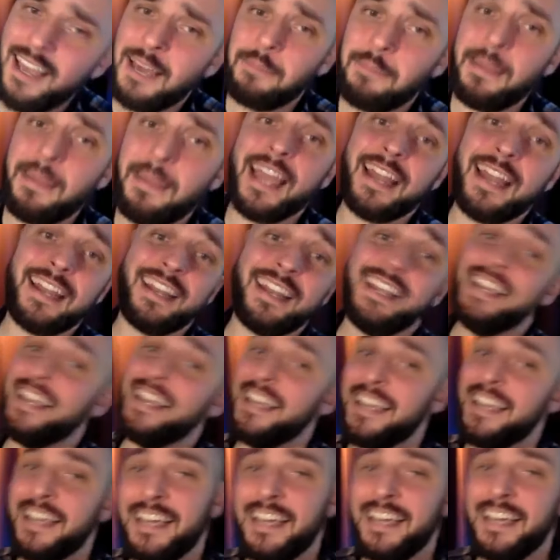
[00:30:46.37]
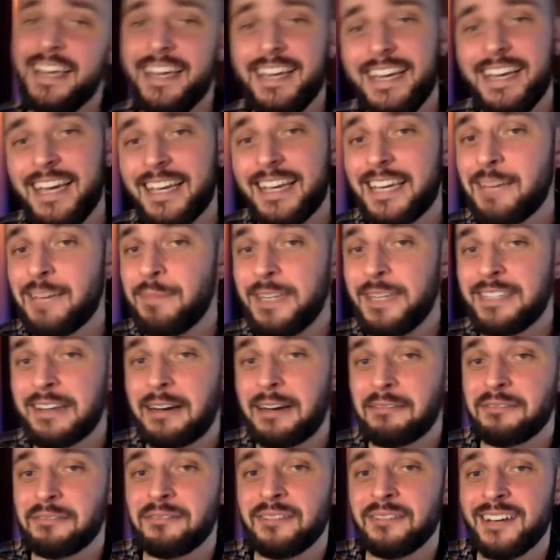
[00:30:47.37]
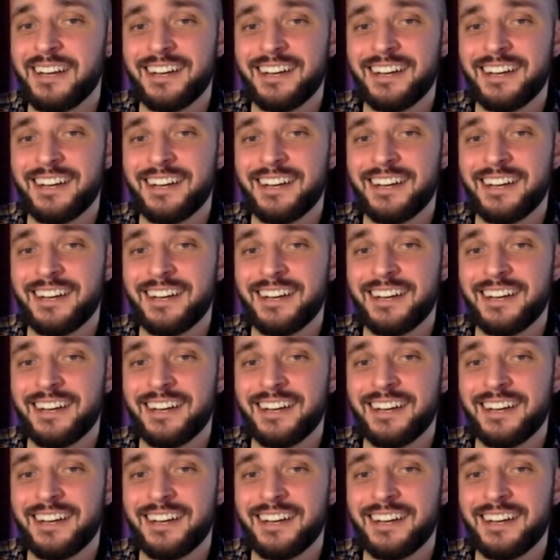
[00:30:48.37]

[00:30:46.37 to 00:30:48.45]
man, it can be tough.